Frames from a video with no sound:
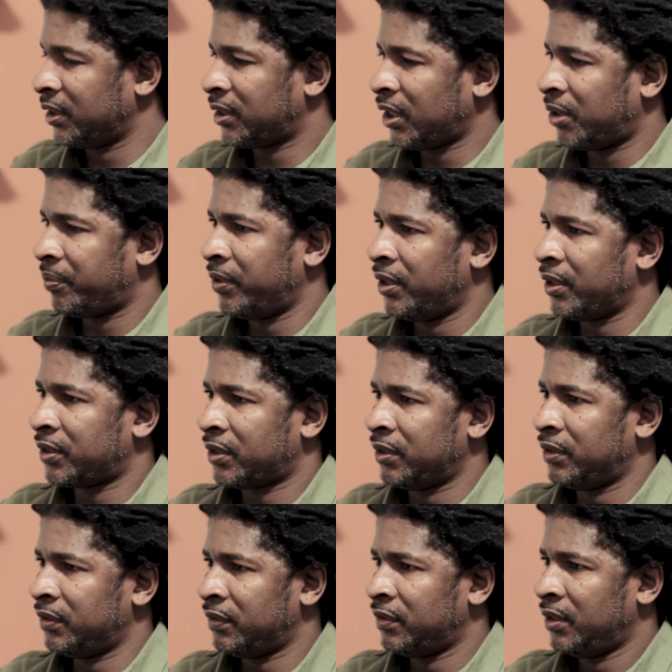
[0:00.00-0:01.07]
that's helping us
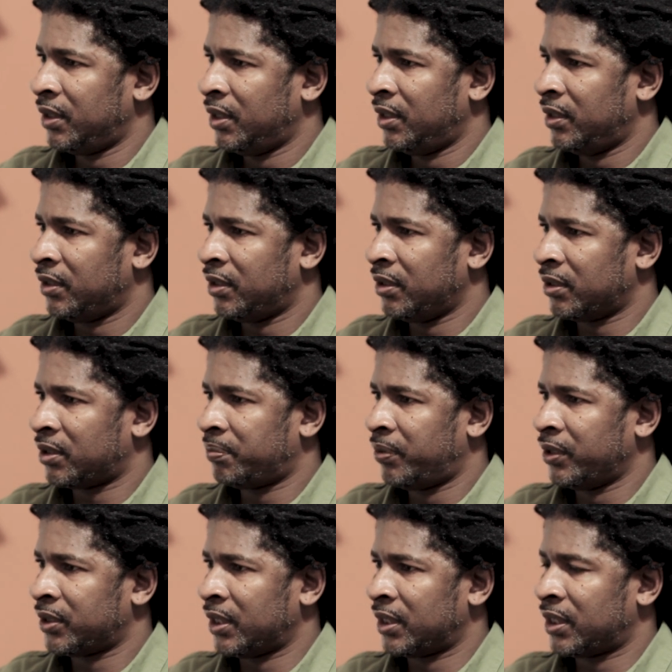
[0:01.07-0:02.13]
to
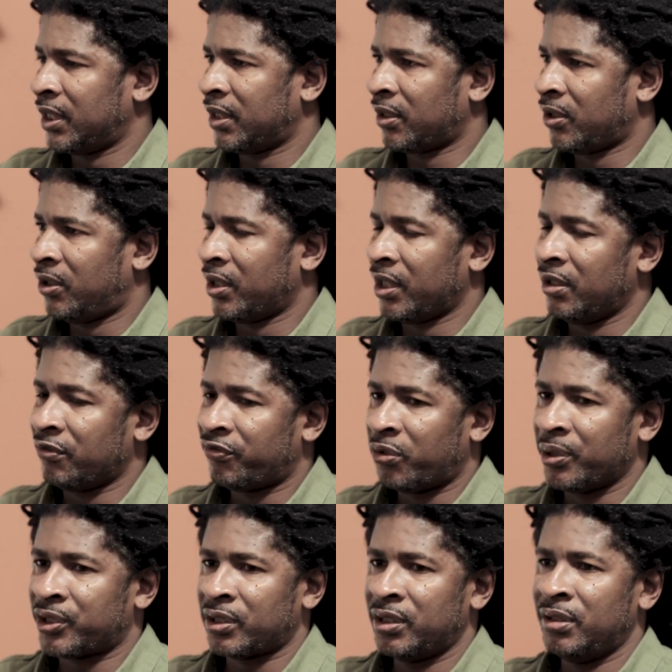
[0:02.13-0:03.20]
push that thing along. And
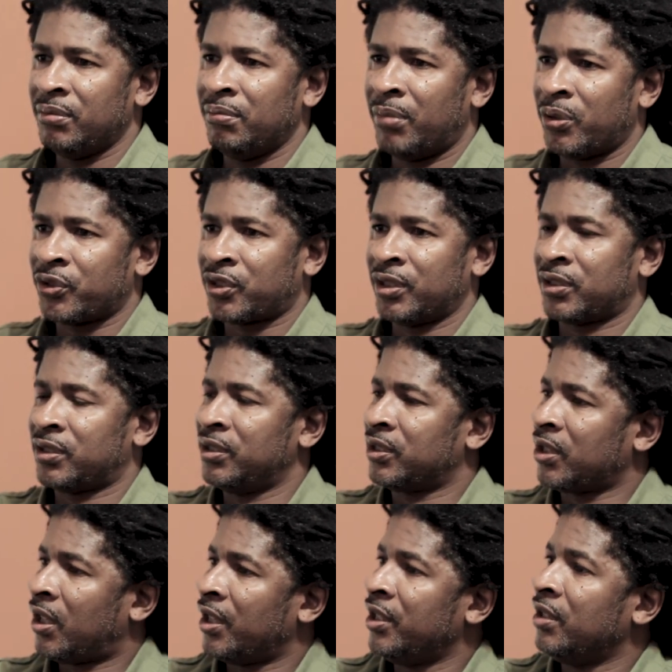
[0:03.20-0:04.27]
unfortunately, most sisters
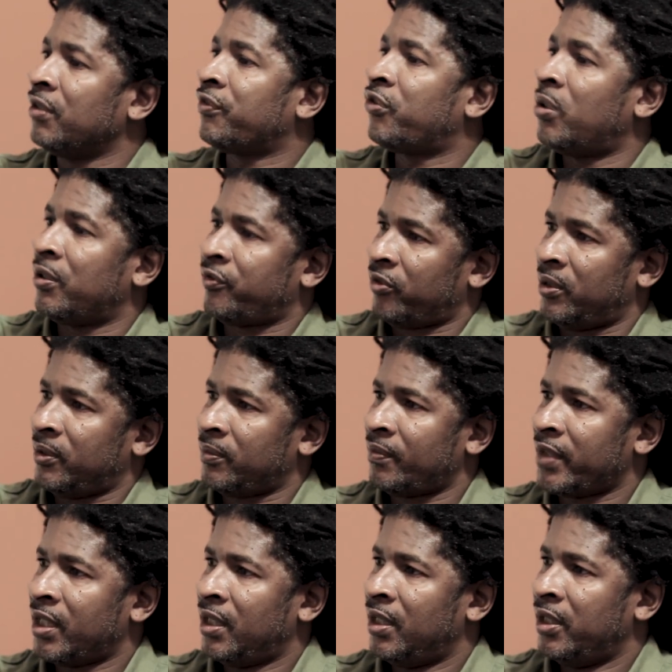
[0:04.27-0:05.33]
aren't in the forefront.
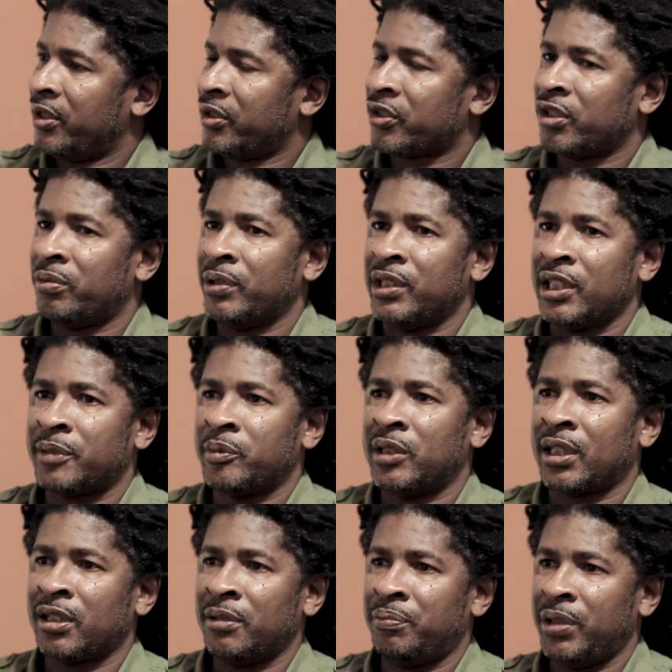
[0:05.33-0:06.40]
So with this
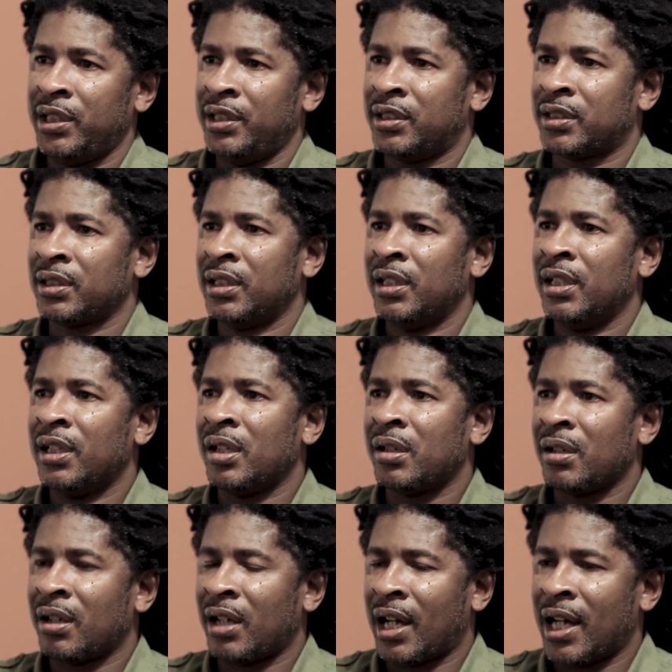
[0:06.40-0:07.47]
particular piece,
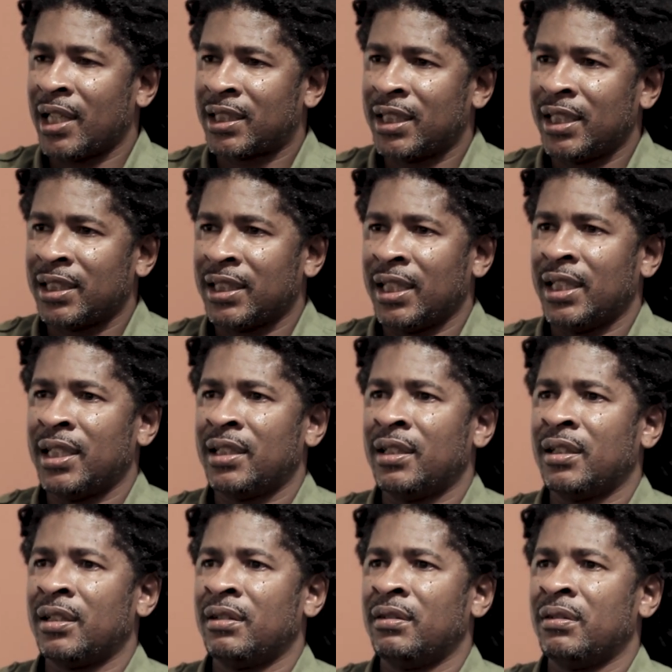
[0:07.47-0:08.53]
I think that
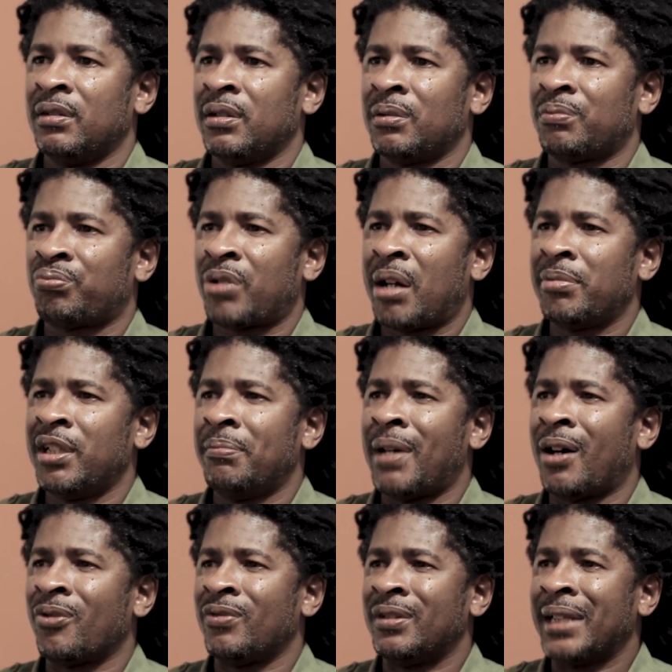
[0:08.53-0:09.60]
probably
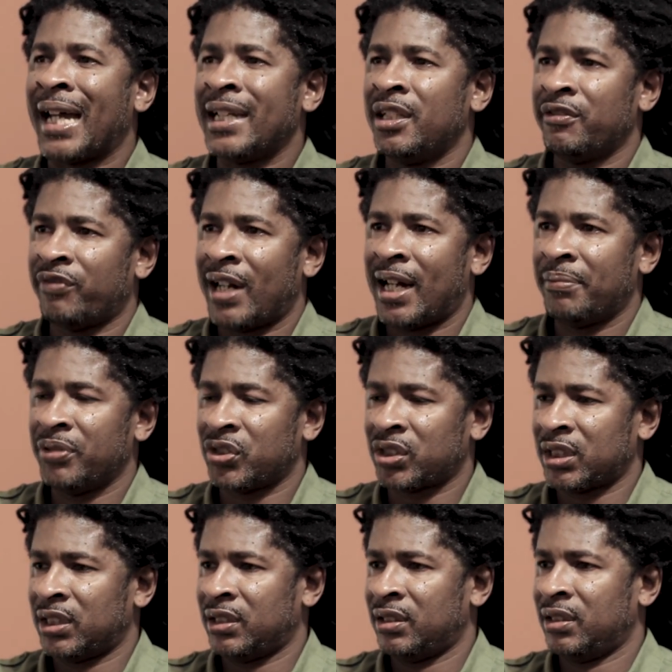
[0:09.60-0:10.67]
about 95%
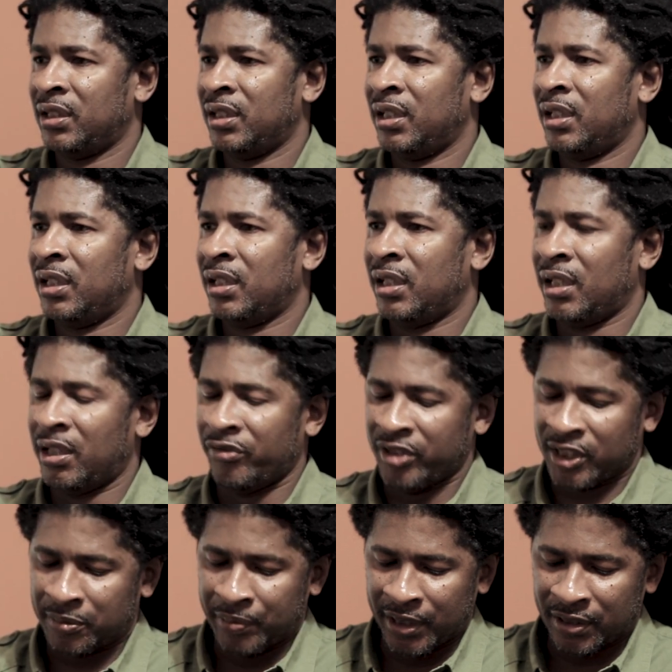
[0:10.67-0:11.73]
of
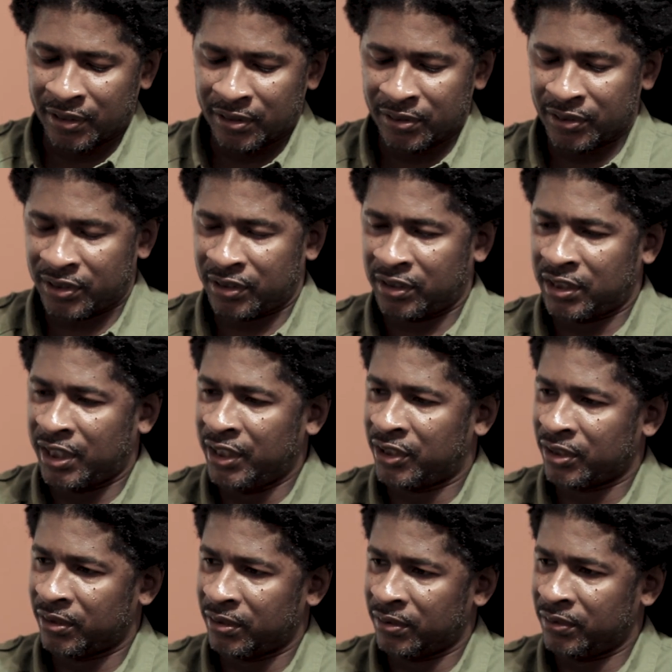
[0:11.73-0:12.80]
the speakers,
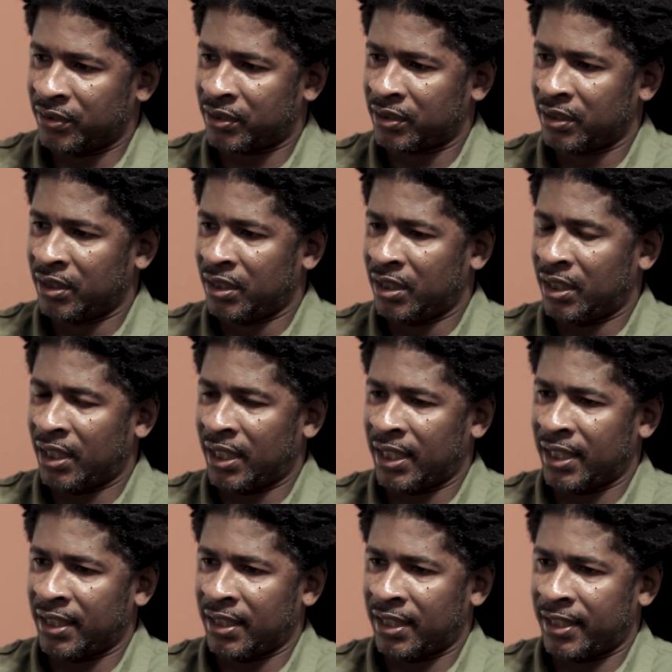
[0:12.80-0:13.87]
teachers,
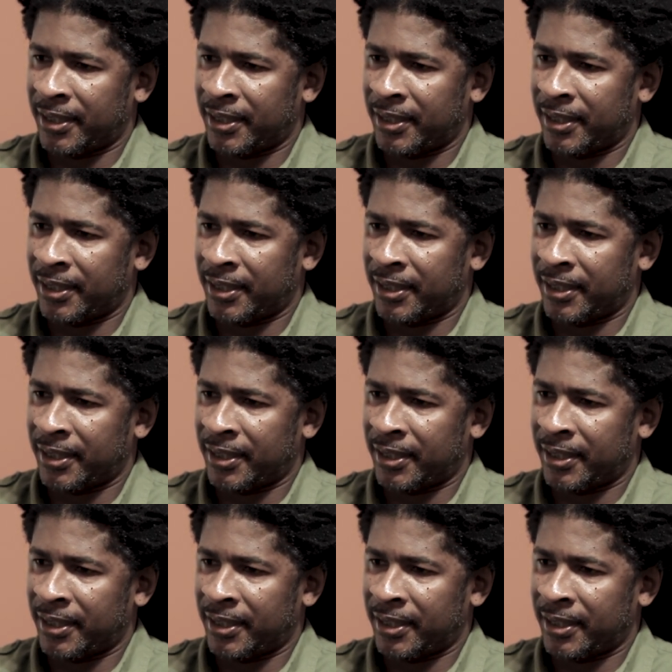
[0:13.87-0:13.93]
and